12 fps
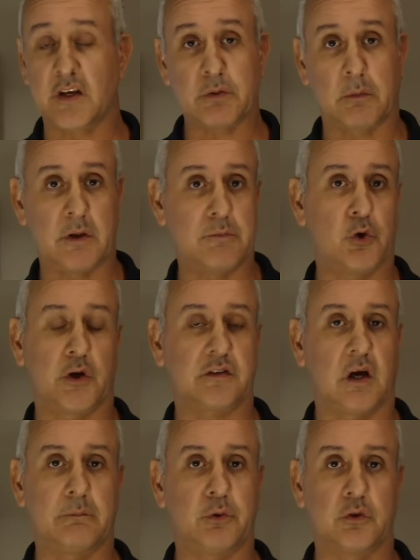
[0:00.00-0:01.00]
There's probably more
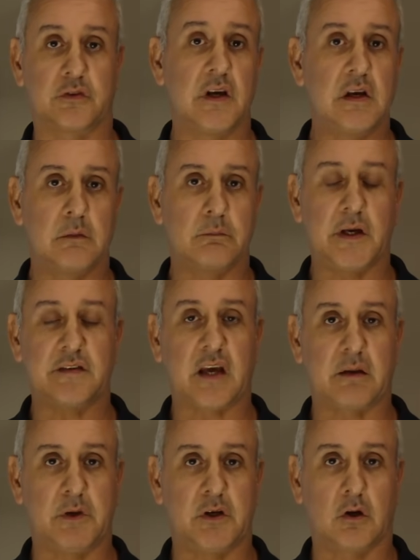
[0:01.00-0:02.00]
examples. Please
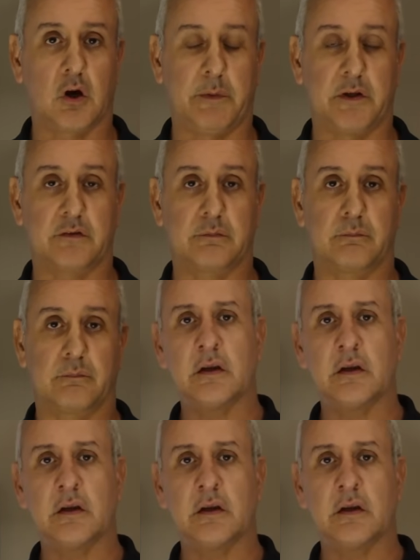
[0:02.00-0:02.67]
add them in the comments.